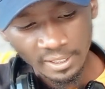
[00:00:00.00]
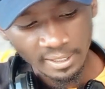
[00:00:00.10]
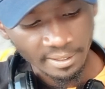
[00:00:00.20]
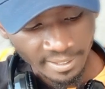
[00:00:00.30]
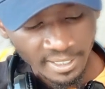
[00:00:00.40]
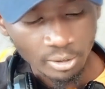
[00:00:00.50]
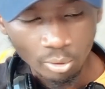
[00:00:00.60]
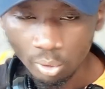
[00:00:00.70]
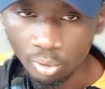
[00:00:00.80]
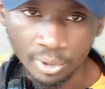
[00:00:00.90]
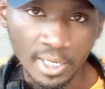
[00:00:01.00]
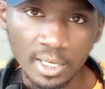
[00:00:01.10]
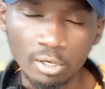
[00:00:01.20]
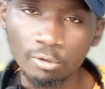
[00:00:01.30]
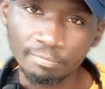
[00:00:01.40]
the right
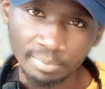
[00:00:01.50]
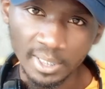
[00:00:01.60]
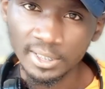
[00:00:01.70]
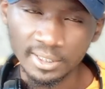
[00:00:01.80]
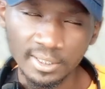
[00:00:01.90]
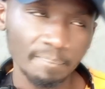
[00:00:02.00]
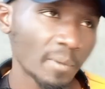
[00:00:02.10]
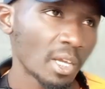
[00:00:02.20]
order of practicing.